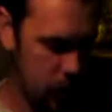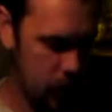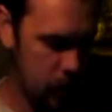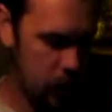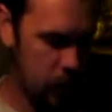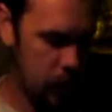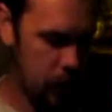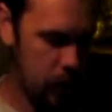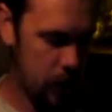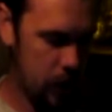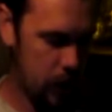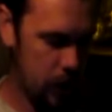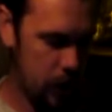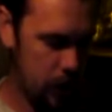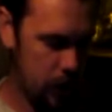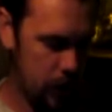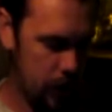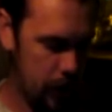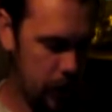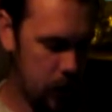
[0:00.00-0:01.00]

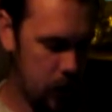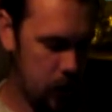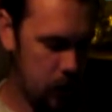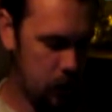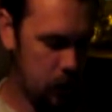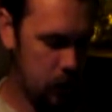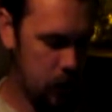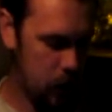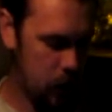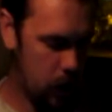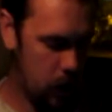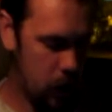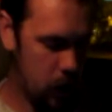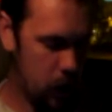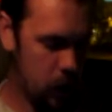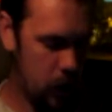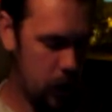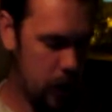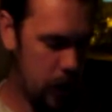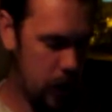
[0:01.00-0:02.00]
But, I know
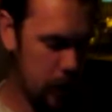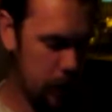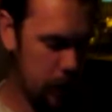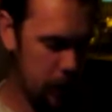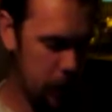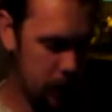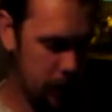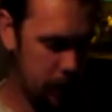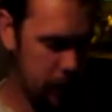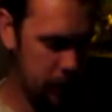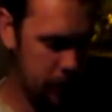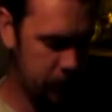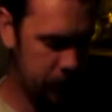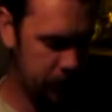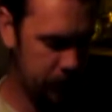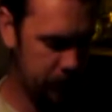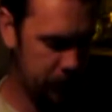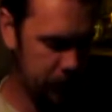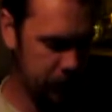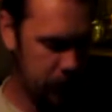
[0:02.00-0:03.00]
Ho-Oh got a buff.
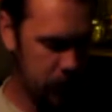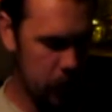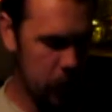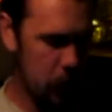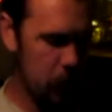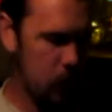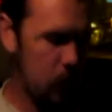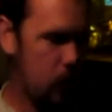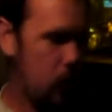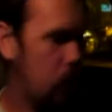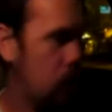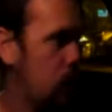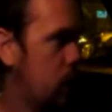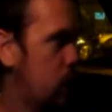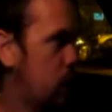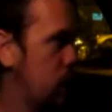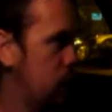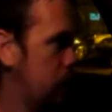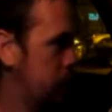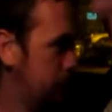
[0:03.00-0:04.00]

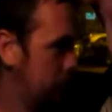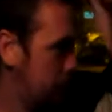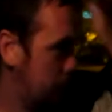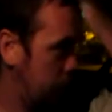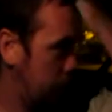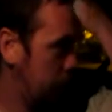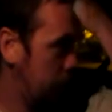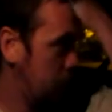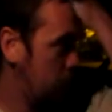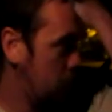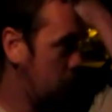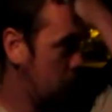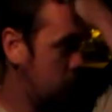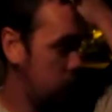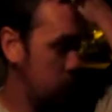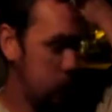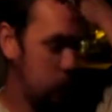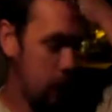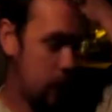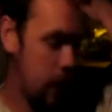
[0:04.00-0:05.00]
I
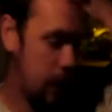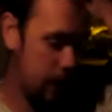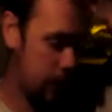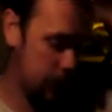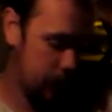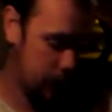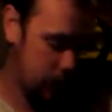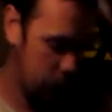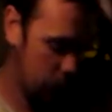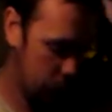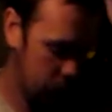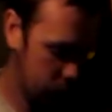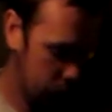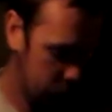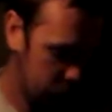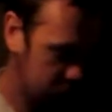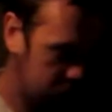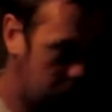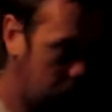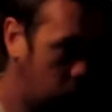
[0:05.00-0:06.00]
know that
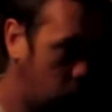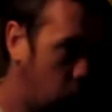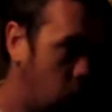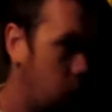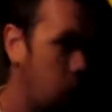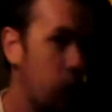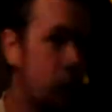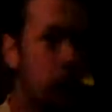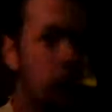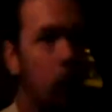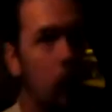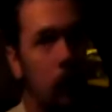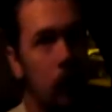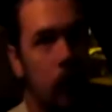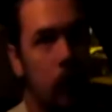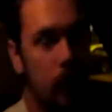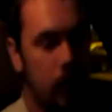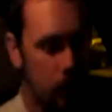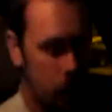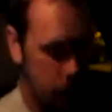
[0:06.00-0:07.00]
Gyarados got Waterfall.
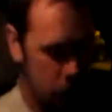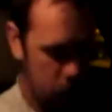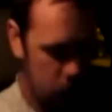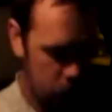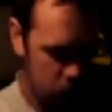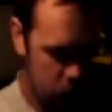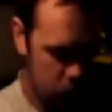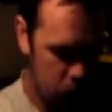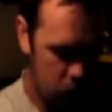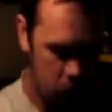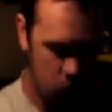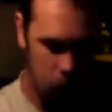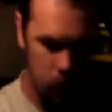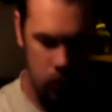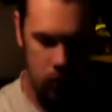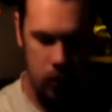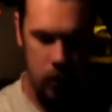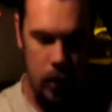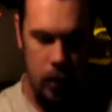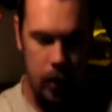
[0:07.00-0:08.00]
So,
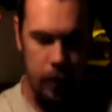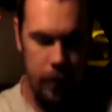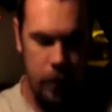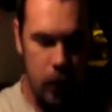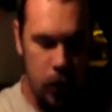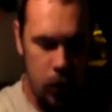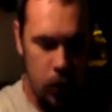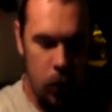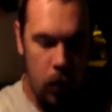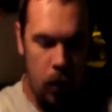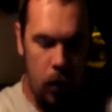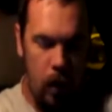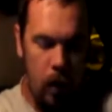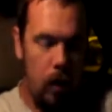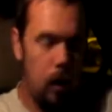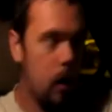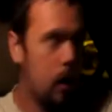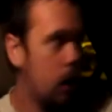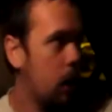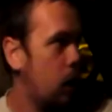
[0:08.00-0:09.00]
if you
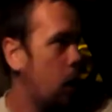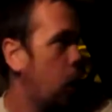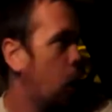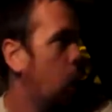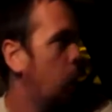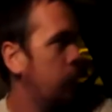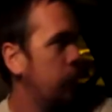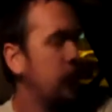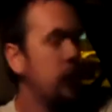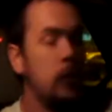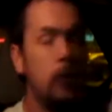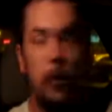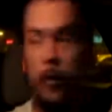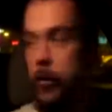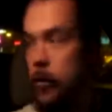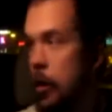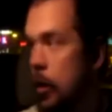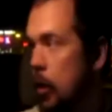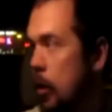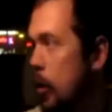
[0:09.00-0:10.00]
are hoping to
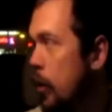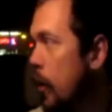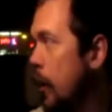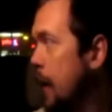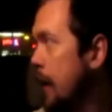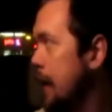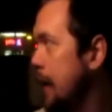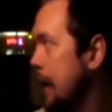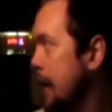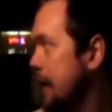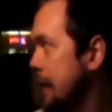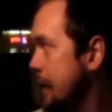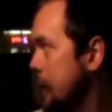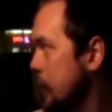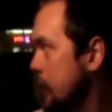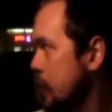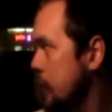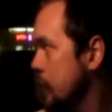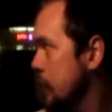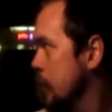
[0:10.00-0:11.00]
solo a
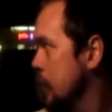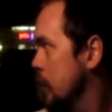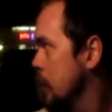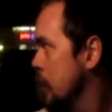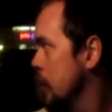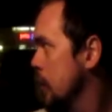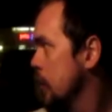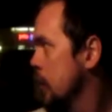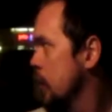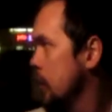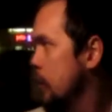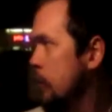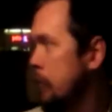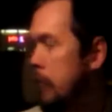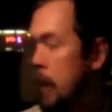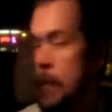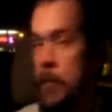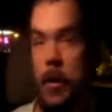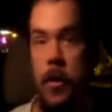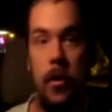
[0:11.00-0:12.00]
Ninetales,
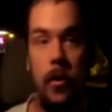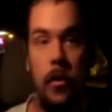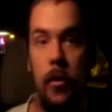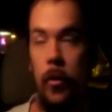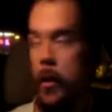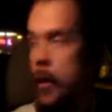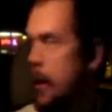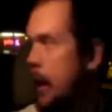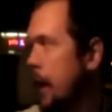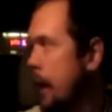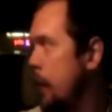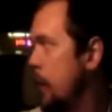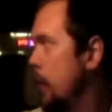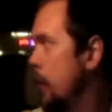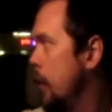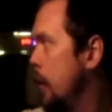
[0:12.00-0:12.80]
maybe you can do it now.